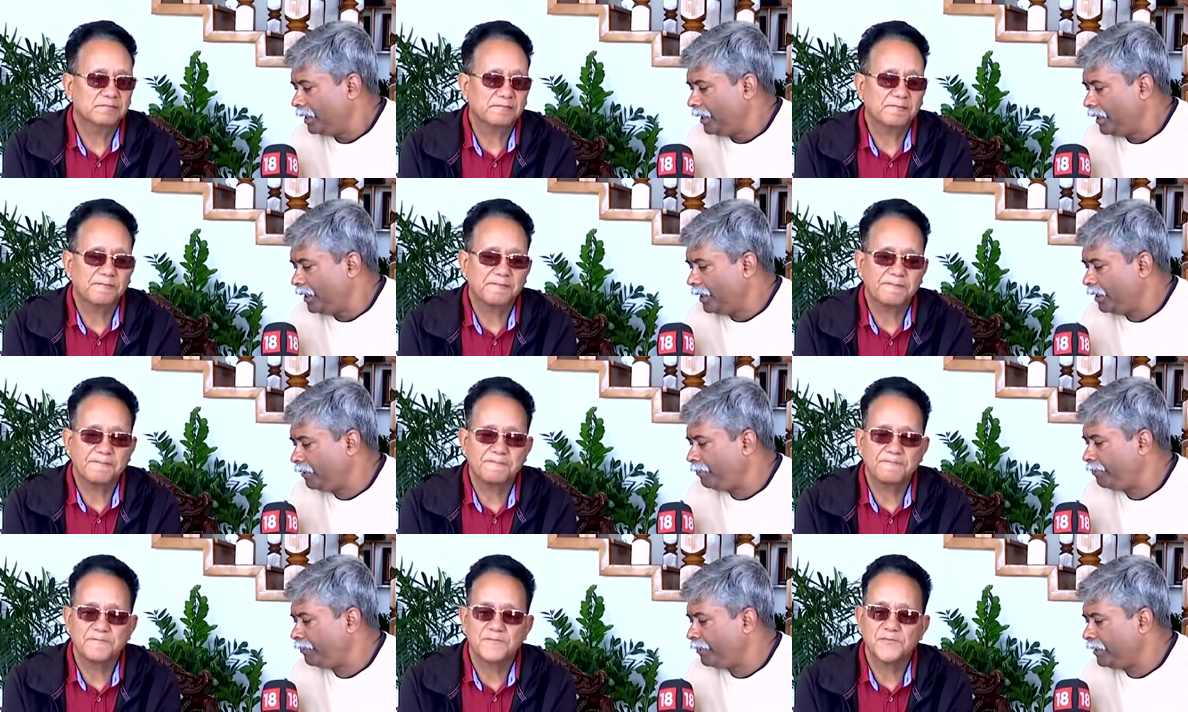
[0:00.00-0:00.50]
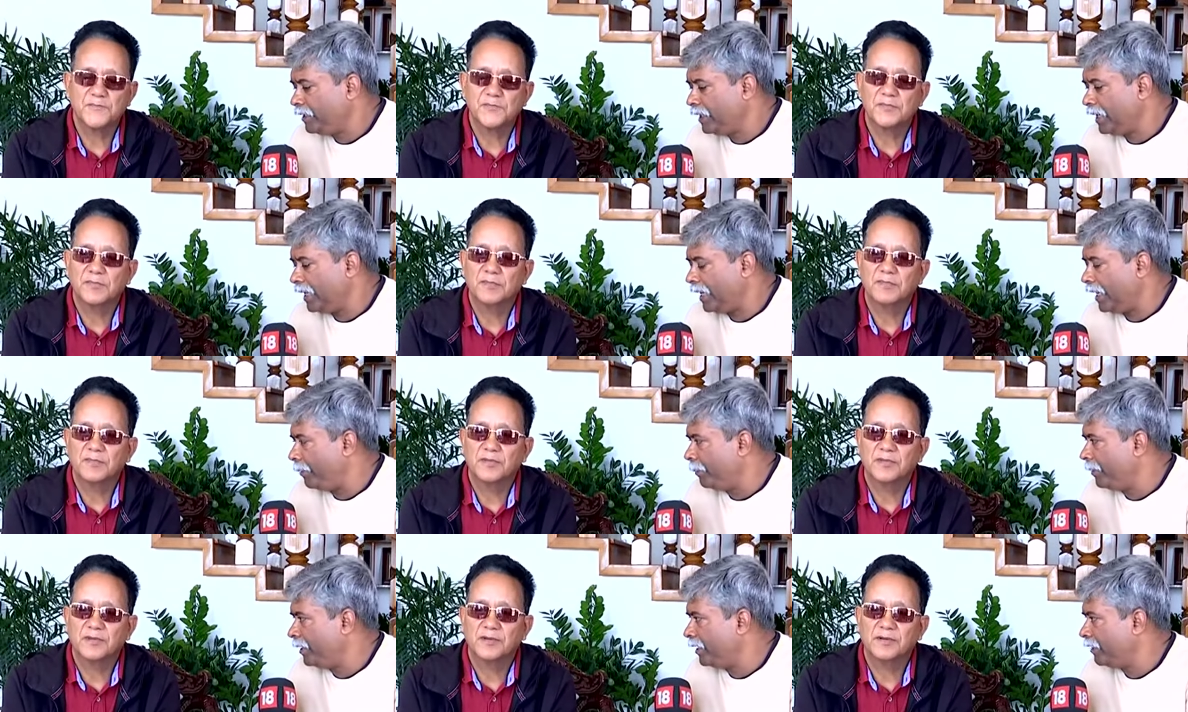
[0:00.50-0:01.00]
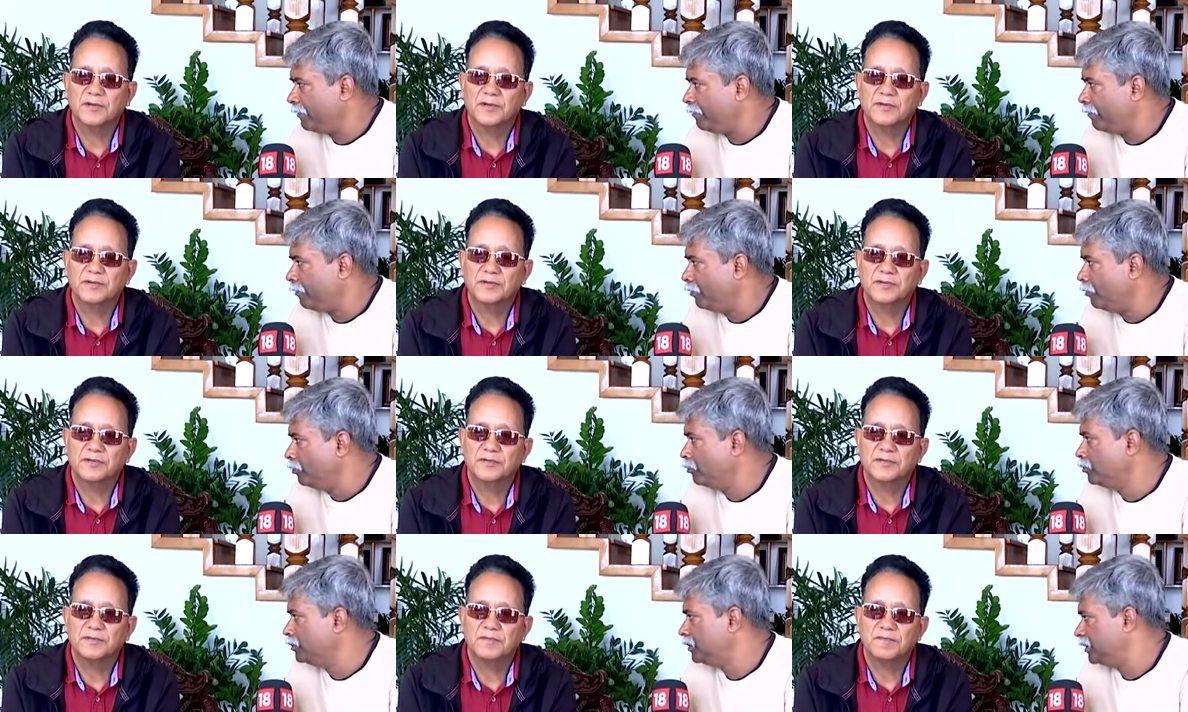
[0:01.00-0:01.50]
Speaker 1: If M N F
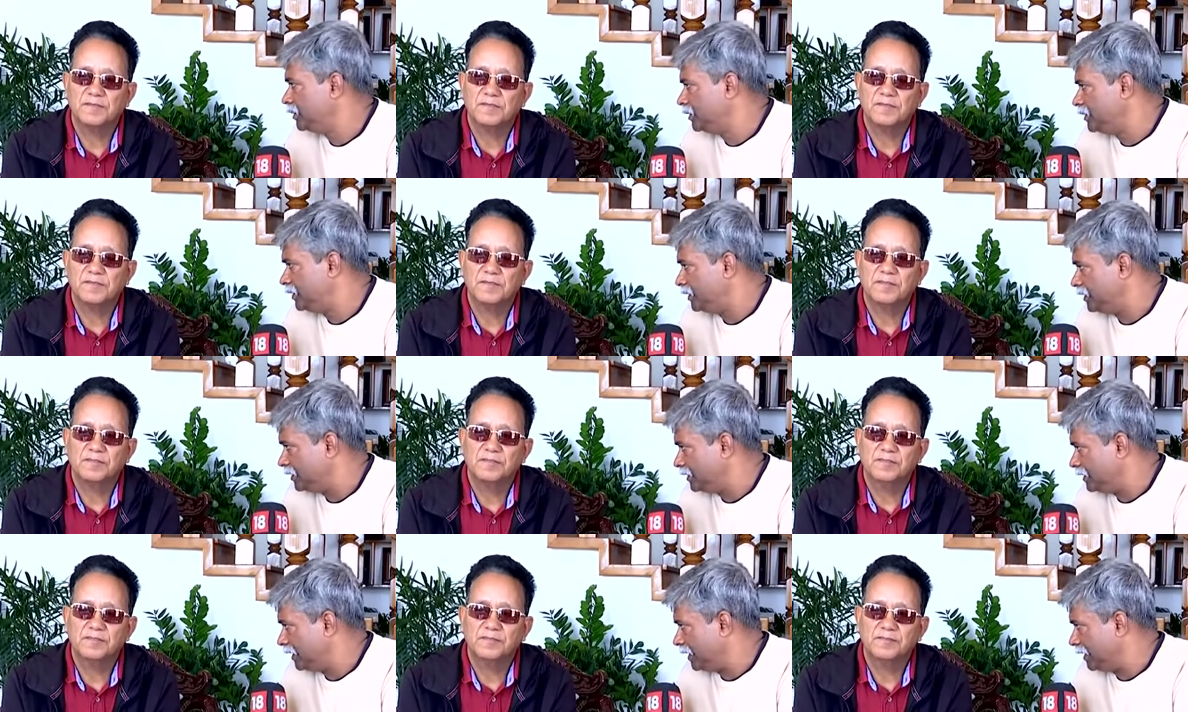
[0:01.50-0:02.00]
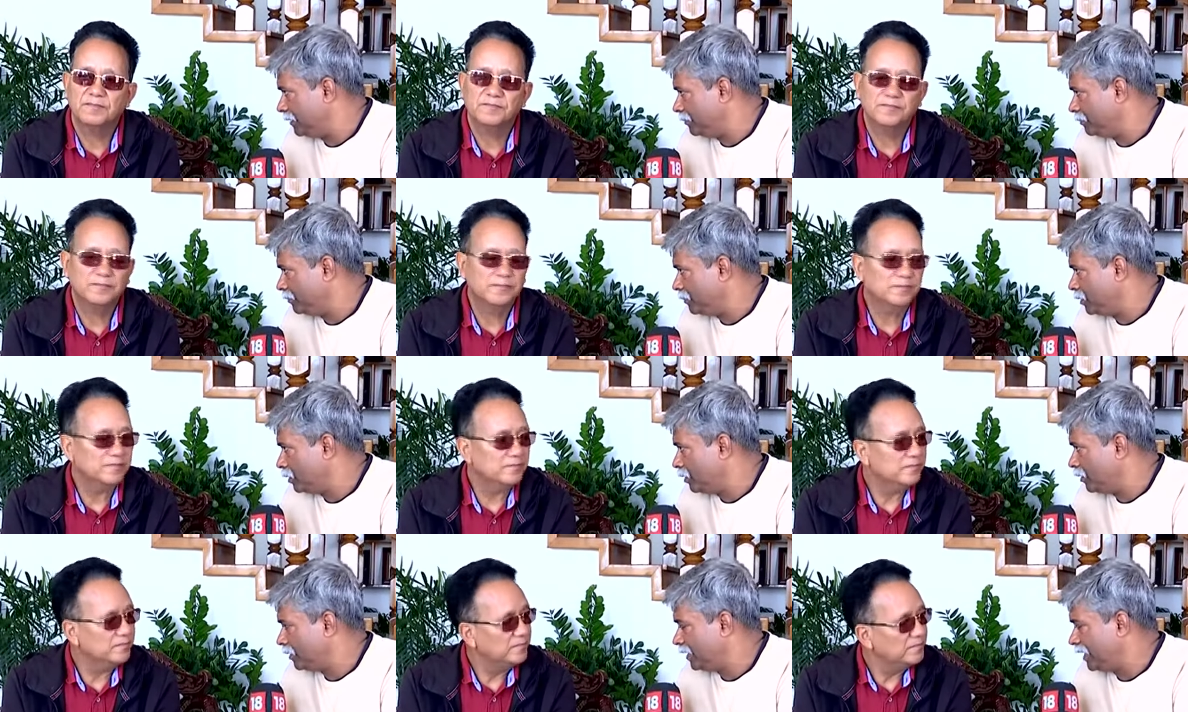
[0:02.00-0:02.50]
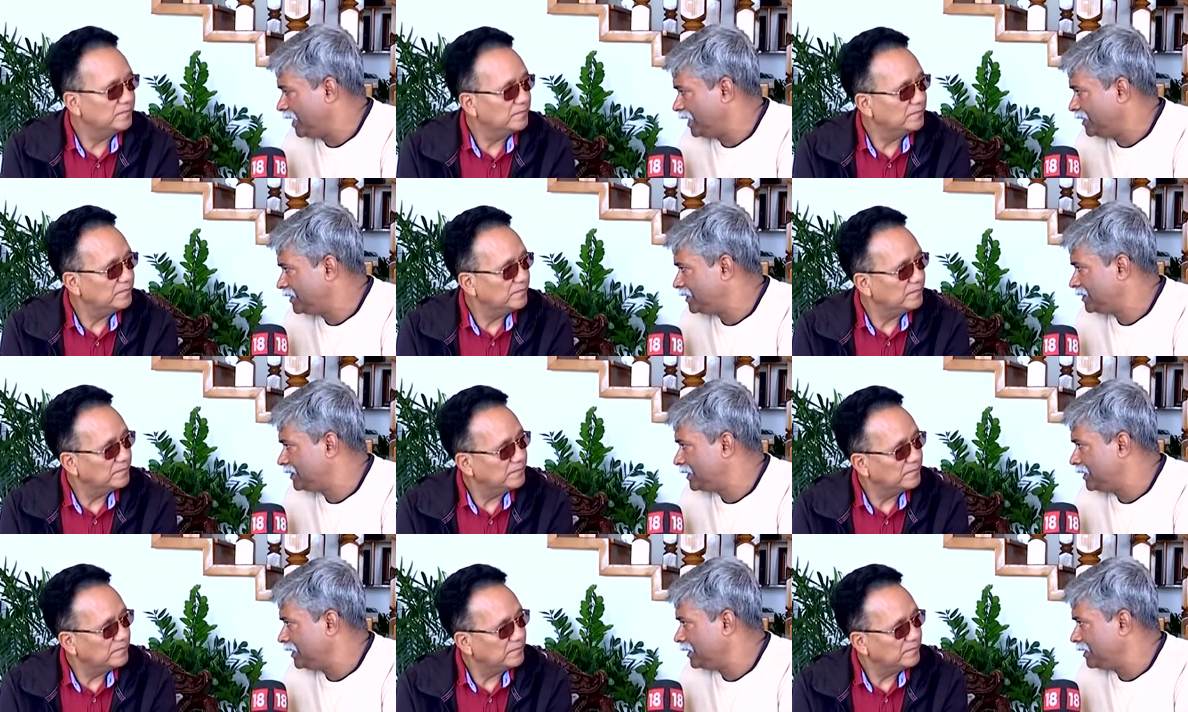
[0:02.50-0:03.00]
loses this time or
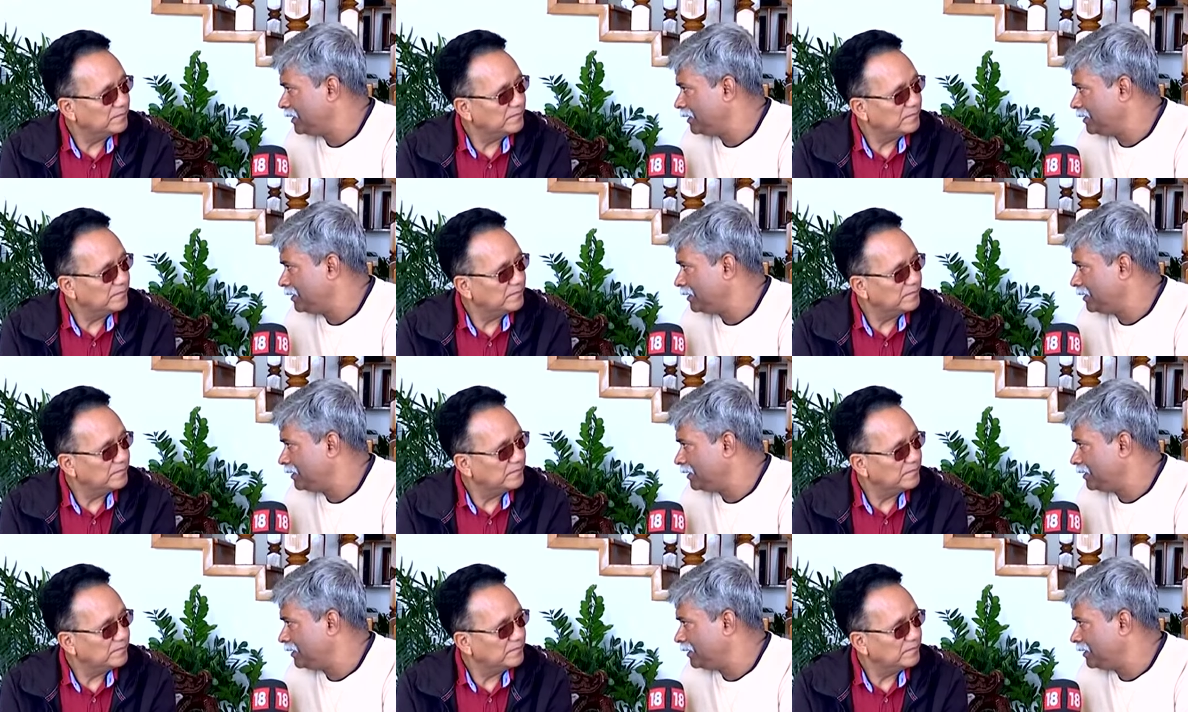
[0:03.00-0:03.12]
gets